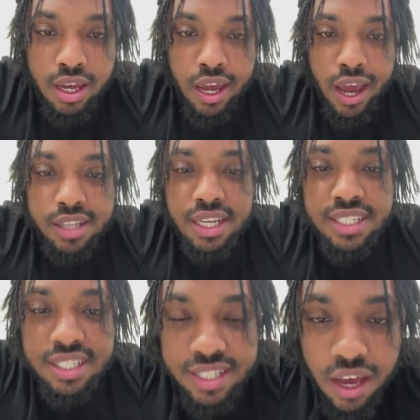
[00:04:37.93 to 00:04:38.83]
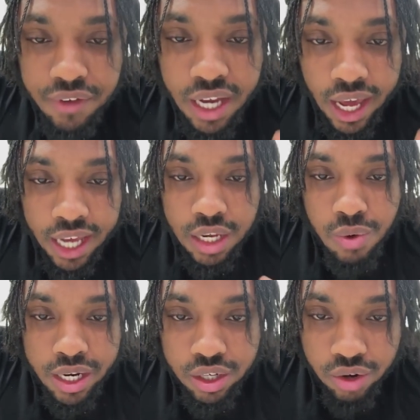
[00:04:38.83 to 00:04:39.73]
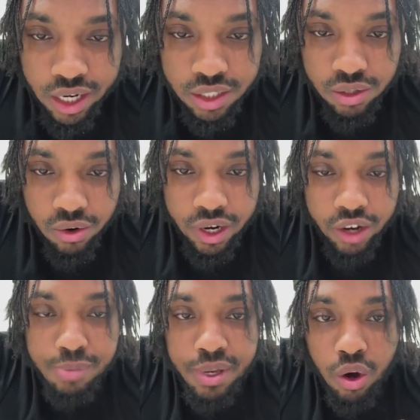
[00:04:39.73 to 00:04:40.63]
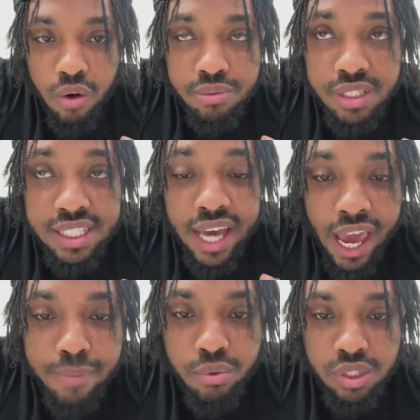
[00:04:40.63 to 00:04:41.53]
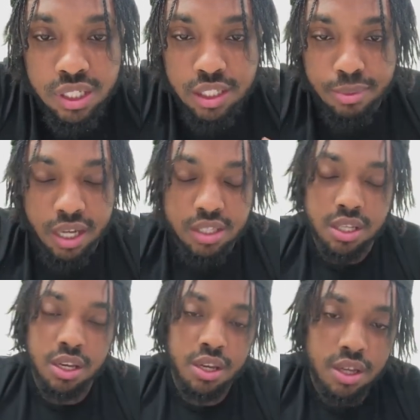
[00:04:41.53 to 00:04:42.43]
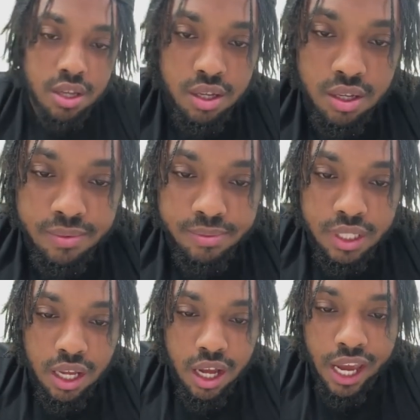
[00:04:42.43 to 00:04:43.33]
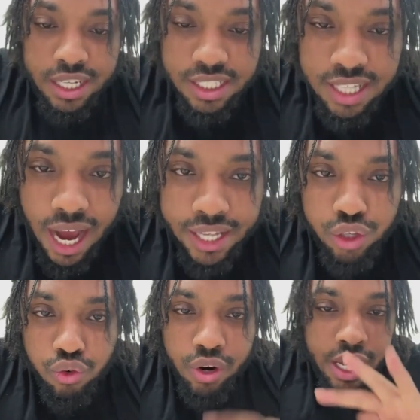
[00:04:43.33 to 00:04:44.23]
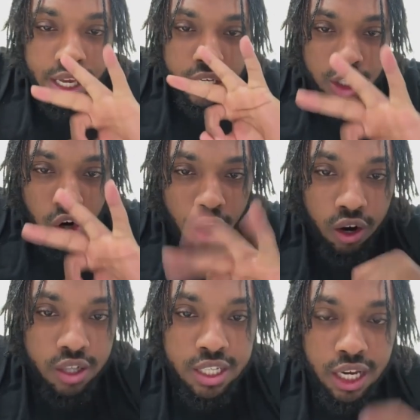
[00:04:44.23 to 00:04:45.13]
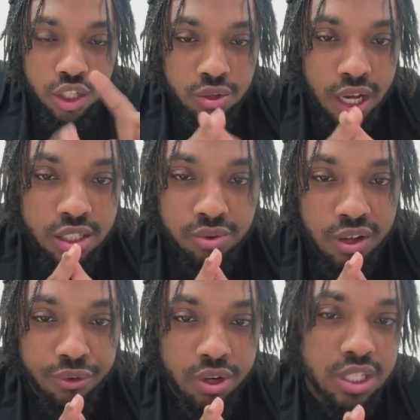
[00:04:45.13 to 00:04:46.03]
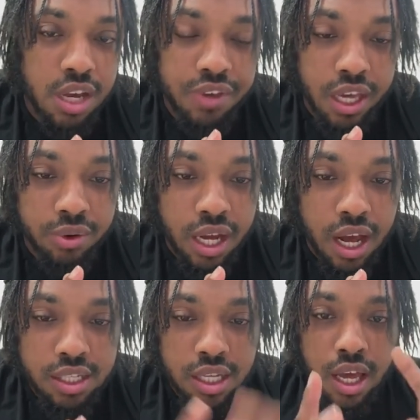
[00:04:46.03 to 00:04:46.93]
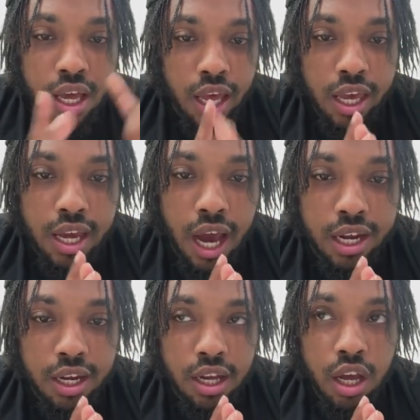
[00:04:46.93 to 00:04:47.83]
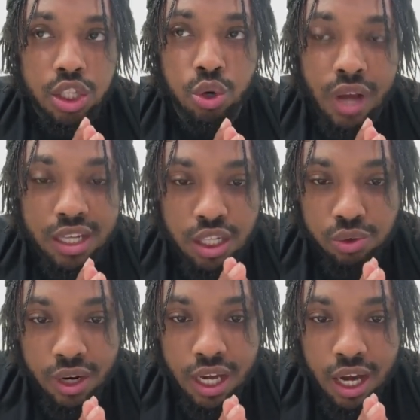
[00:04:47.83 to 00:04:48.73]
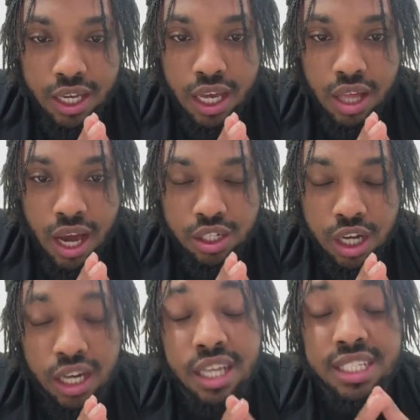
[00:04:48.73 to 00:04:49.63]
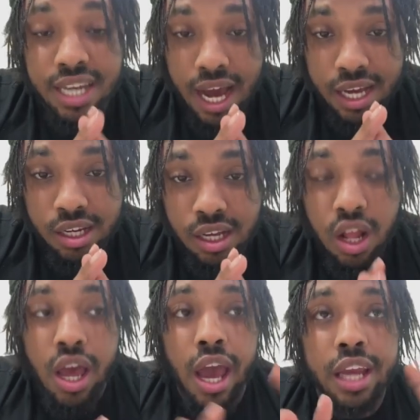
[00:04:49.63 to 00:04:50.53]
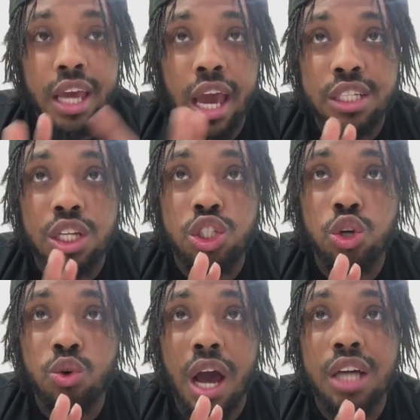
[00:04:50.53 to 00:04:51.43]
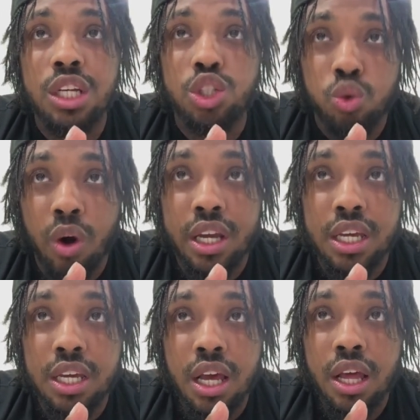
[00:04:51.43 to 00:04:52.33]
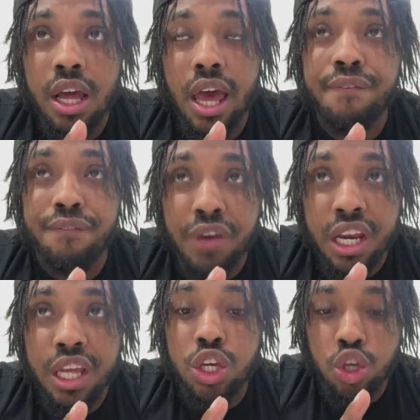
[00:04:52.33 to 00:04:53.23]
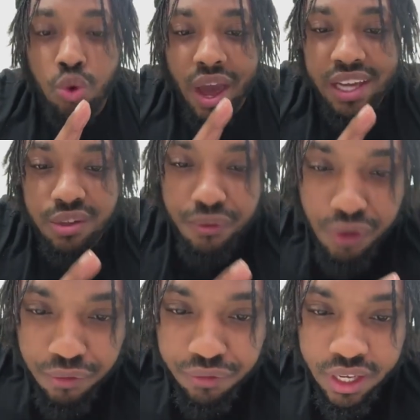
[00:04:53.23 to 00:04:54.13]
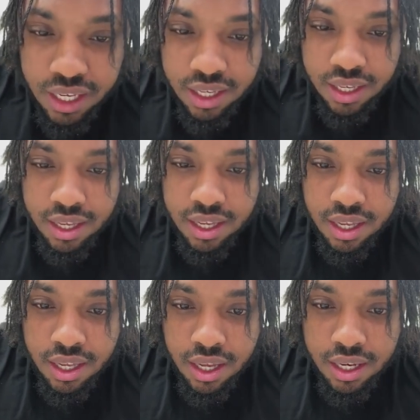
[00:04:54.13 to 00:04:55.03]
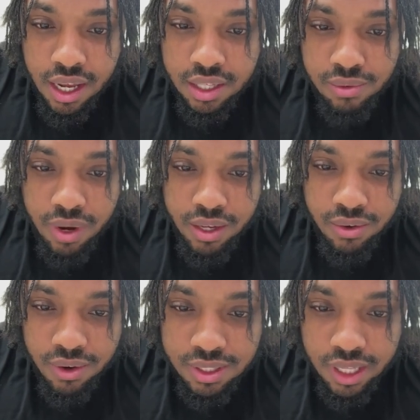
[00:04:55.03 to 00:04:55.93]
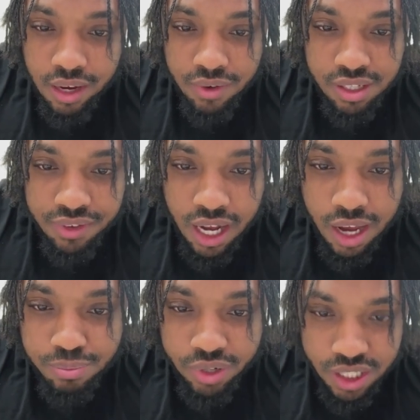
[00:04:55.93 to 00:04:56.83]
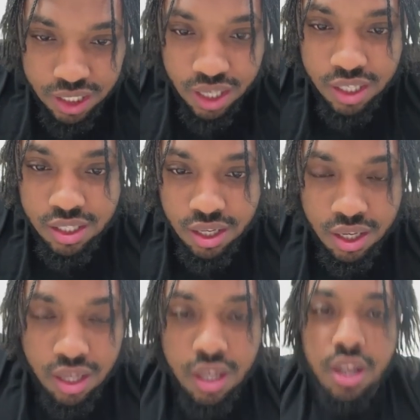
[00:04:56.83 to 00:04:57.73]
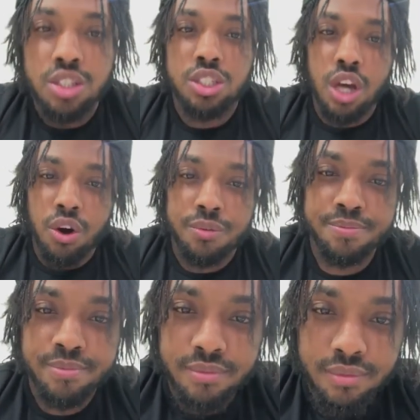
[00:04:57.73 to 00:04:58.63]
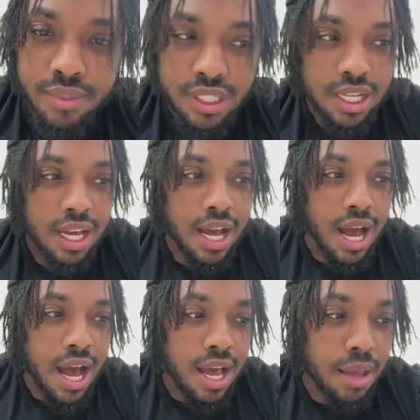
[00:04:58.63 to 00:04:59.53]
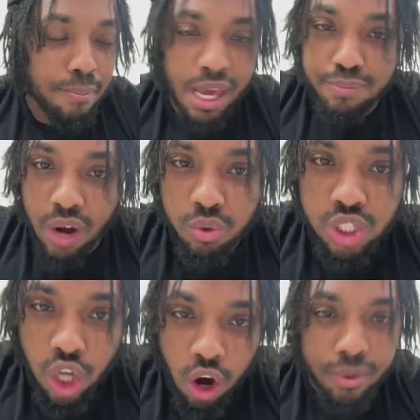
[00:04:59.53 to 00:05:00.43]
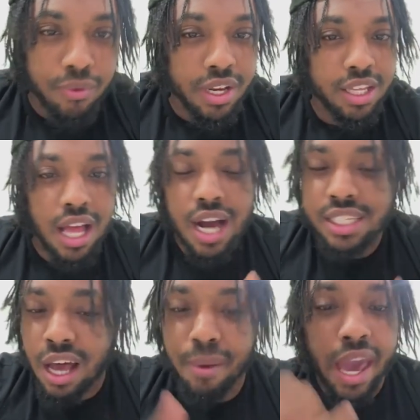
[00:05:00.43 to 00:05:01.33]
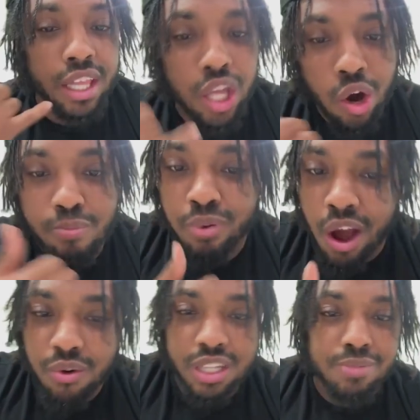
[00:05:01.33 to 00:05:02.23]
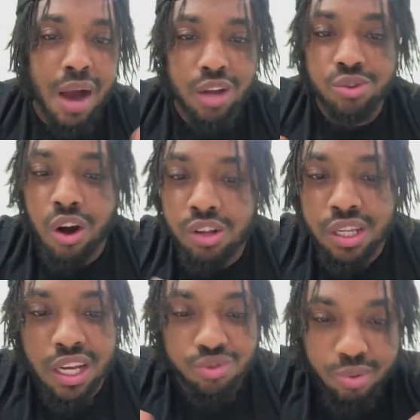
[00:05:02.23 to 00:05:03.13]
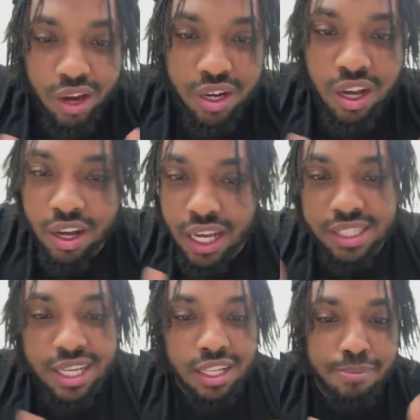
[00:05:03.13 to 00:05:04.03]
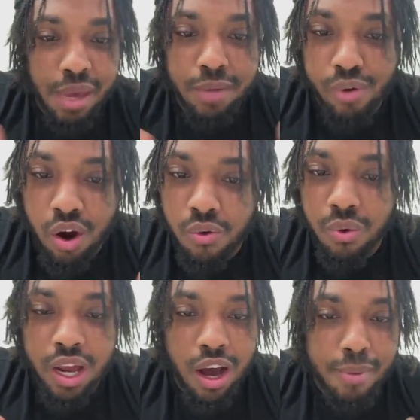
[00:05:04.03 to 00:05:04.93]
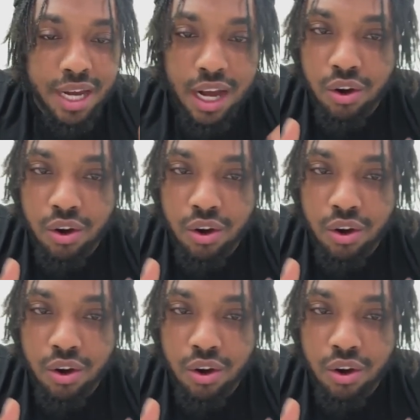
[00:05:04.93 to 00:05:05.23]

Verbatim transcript: has a 781 credit score. He only been home since April, six months. He just got three cars. He got a 2024 Chevy Equinox he got a 2020 Hyundai Elantra, Hyundai Sonata, and he has a 2020 Infiniti QX50. That's why you're going to stay relevant. I appreciate it. So, Big Bro told me when he locked up, hey, little bro, because mind you, all the niggas from down the hood, they telling Big Bro what um, I got